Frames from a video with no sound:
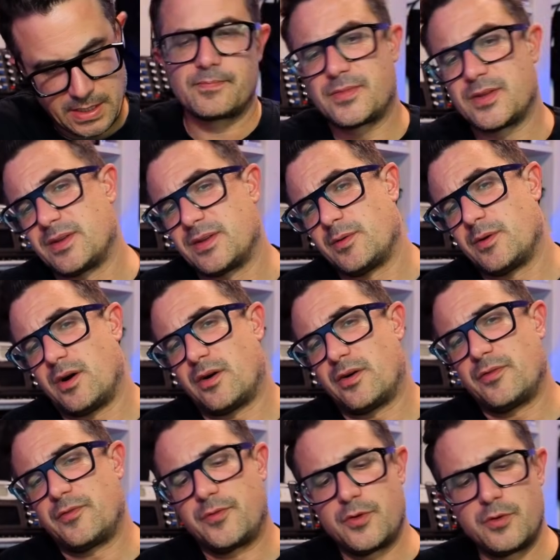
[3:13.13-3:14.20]
There are a
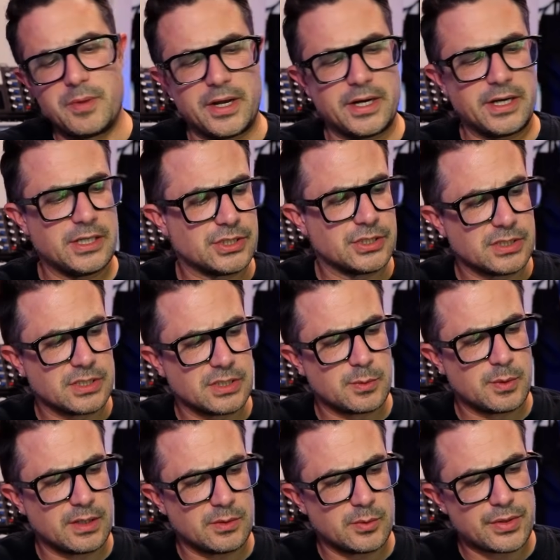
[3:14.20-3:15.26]
few minor issues as
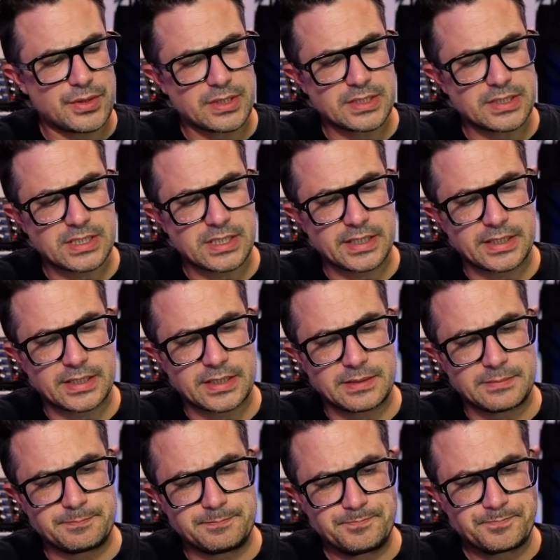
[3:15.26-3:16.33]
well with things like
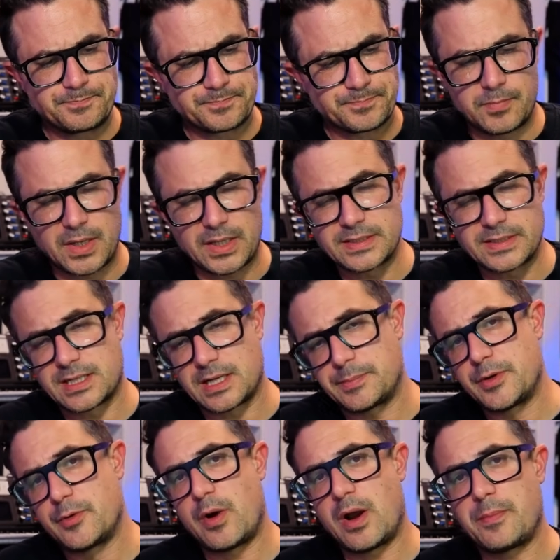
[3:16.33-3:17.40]
plugins that come
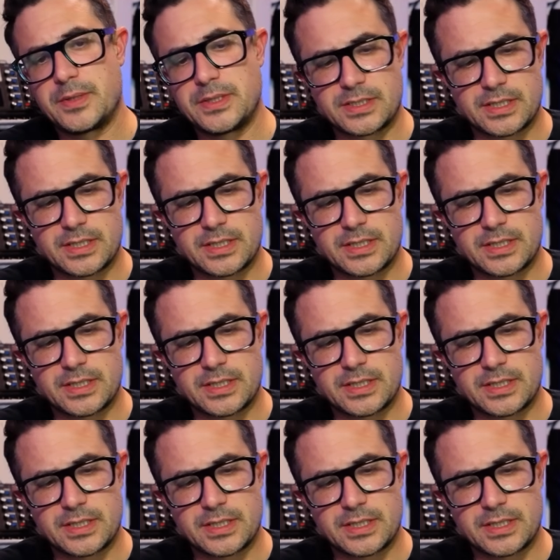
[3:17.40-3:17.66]
in wrappers.